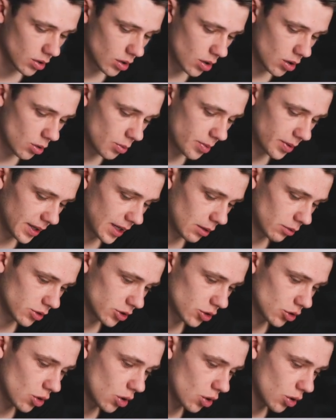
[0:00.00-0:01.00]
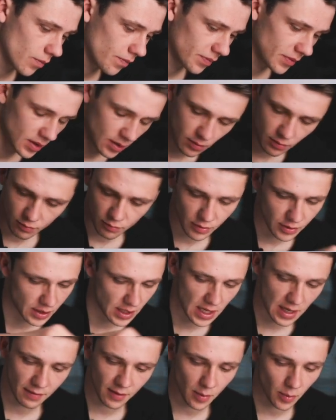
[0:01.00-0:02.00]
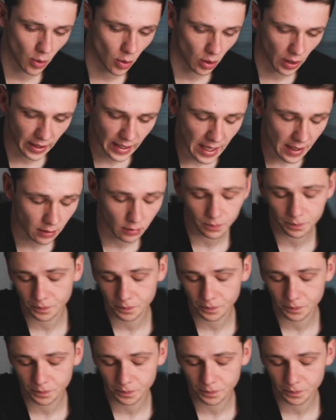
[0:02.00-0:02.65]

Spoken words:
Open out, score. Receive the ball again.